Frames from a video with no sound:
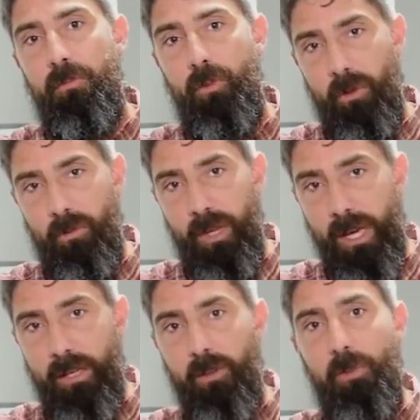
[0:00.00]
So
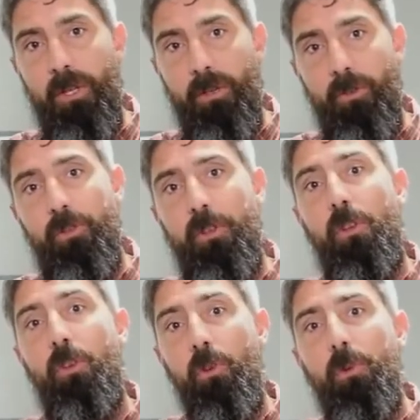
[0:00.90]
that needs to be
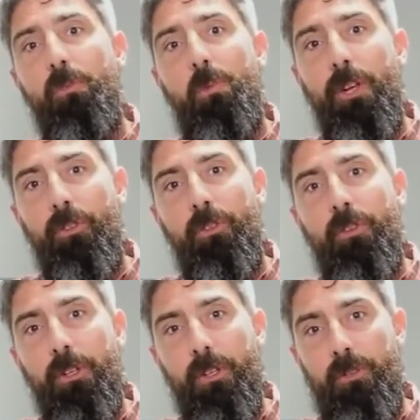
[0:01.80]
understood. Who is
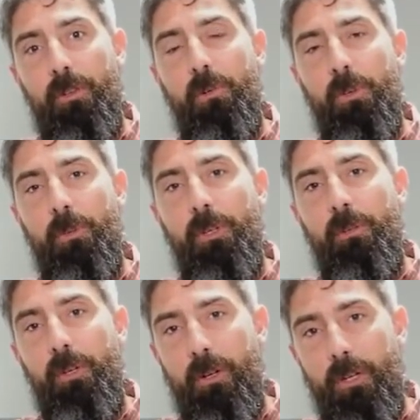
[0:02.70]
registering this equipment?
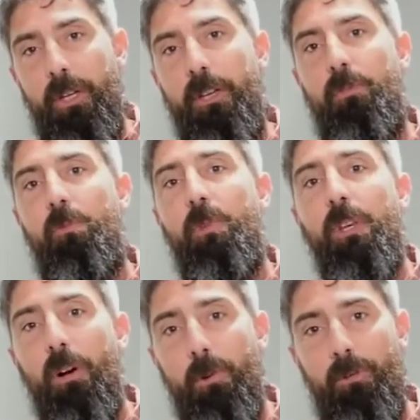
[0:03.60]
In our case,
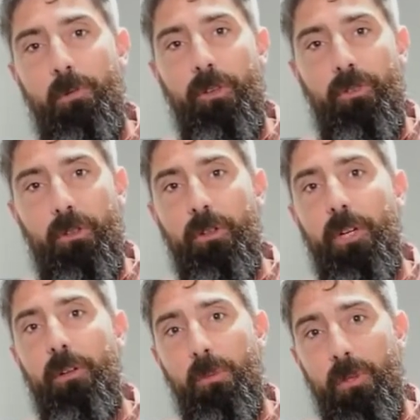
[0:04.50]
we always
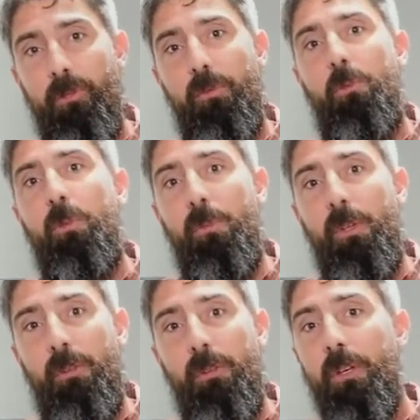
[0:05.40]
register every piece of
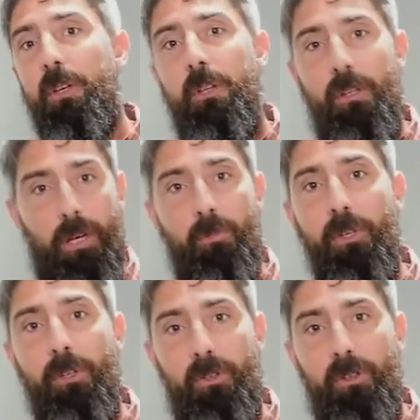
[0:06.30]
equipment that
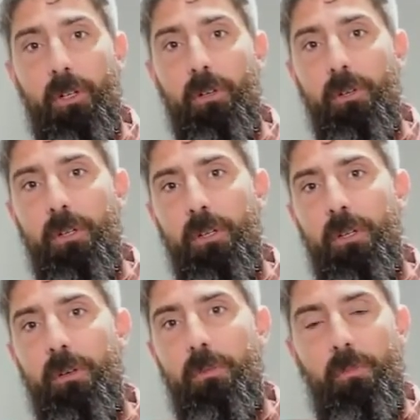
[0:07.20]
we install.
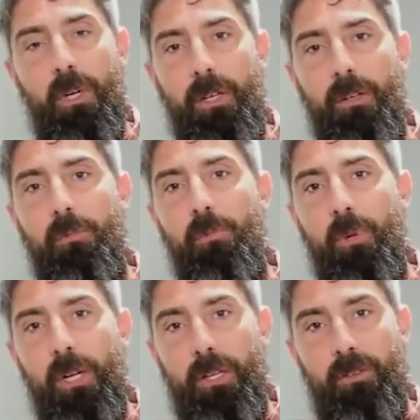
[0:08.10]
But
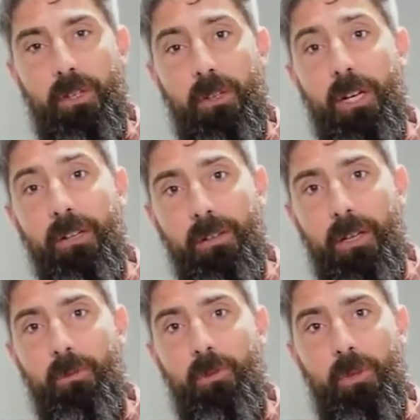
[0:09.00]
what I see a lot of
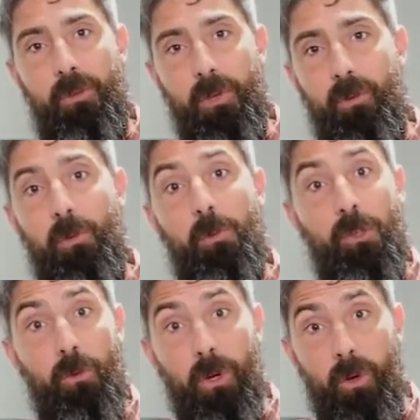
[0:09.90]
times, especially
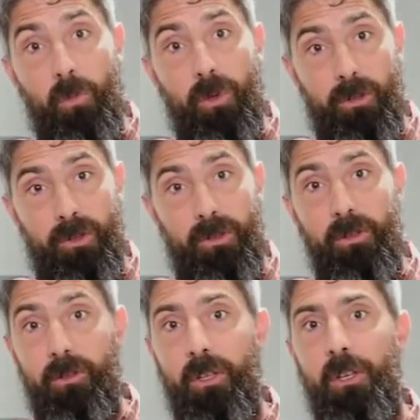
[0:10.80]
with new home
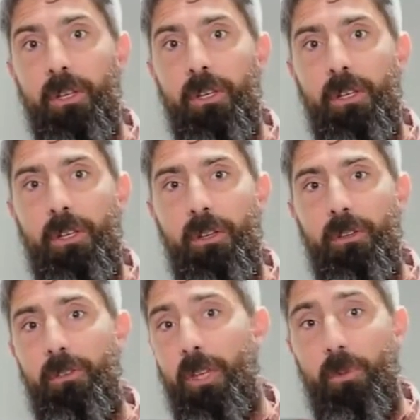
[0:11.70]
purchases,
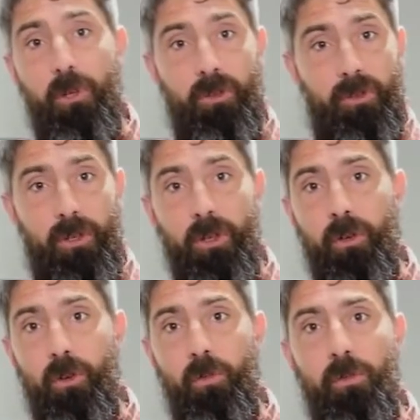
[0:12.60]
is they purchase a
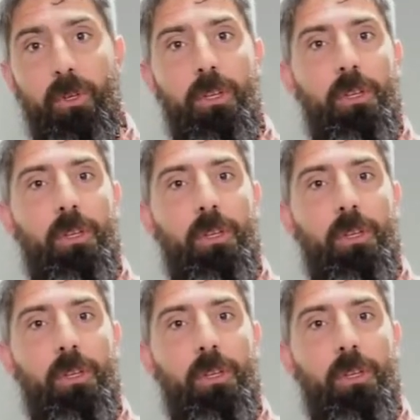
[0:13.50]
home,